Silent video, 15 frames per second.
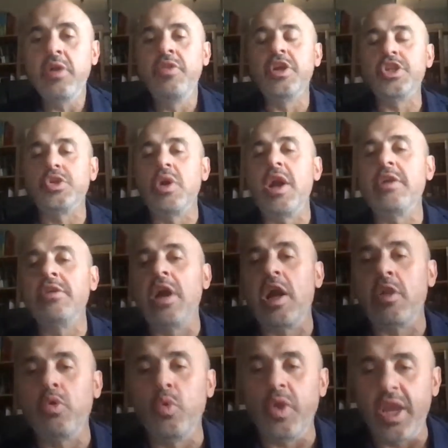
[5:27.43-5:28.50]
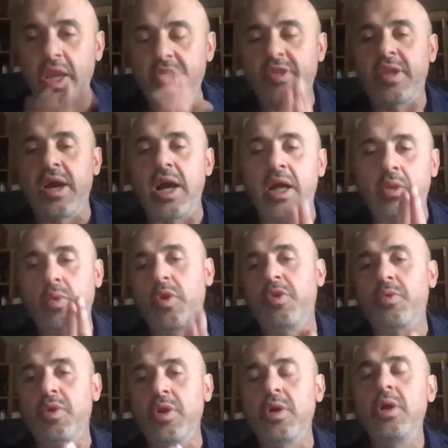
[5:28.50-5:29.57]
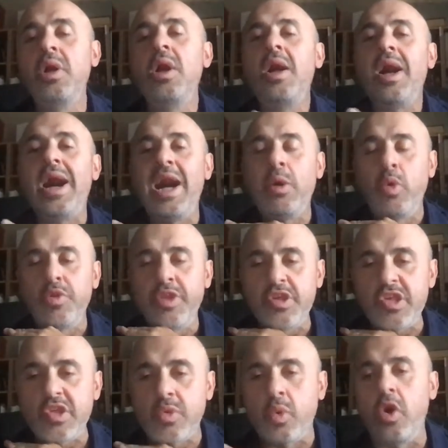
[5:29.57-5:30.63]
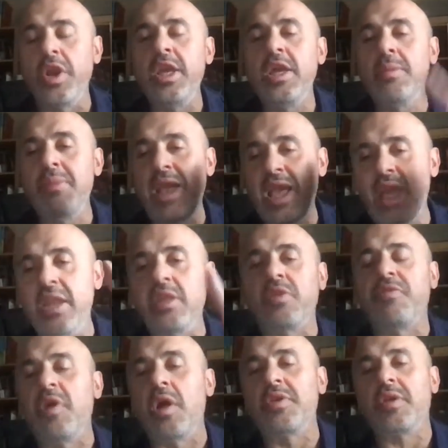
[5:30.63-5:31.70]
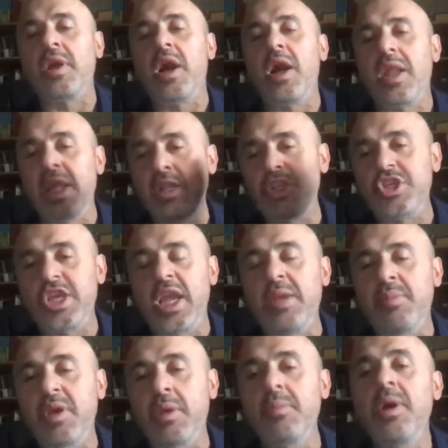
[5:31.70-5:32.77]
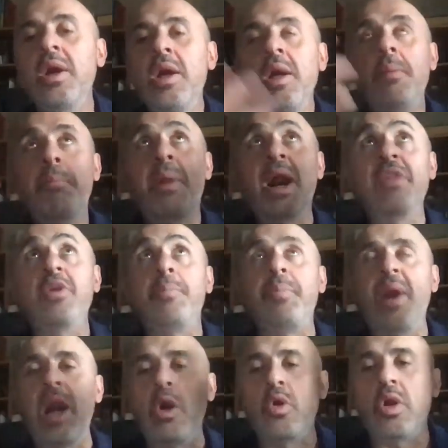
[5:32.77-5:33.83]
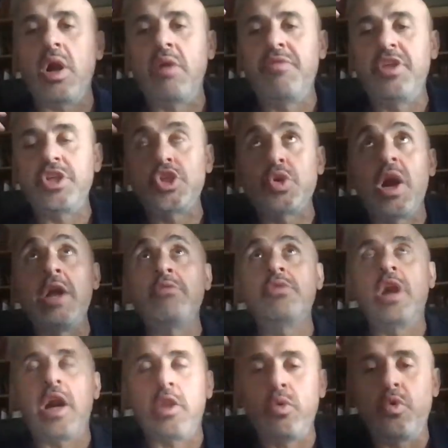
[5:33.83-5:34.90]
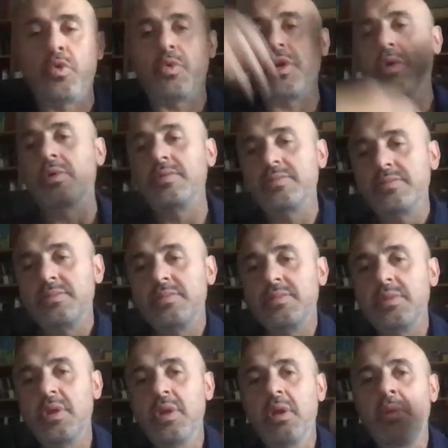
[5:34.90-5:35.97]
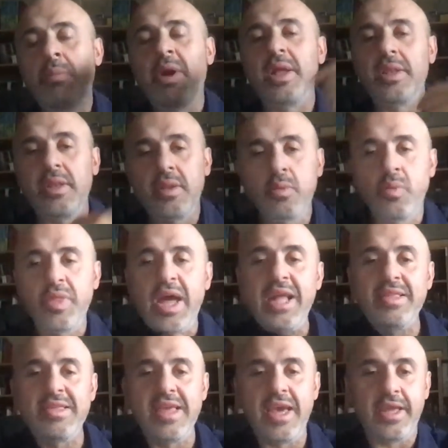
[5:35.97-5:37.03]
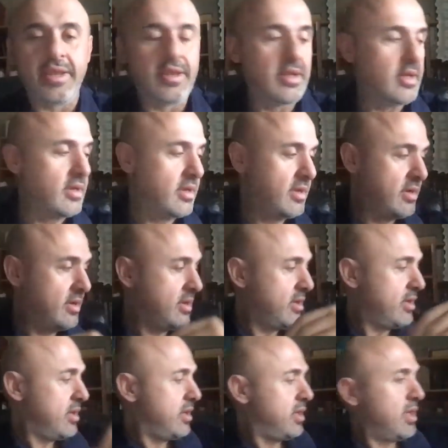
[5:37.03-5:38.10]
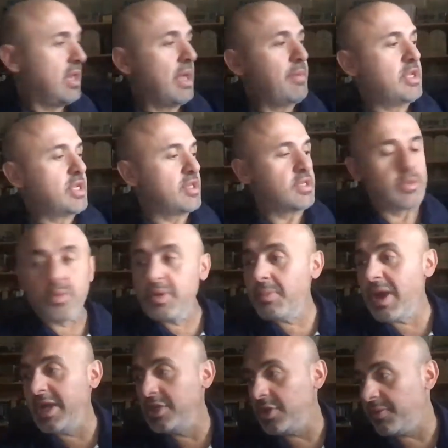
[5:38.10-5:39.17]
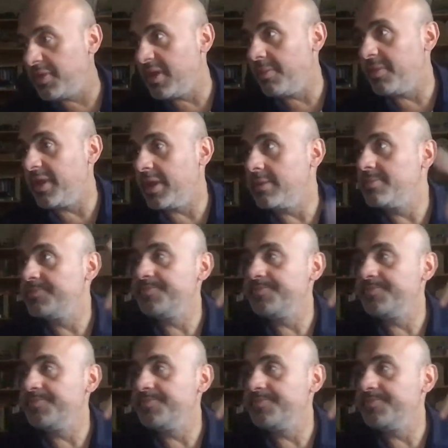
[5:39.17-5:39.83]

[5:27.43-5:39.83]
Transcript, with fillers: the triune God who is God, who is real, I will destroy him and his false God and shame him by the power of the triune God who's real. But with that said, let me just remind you of something.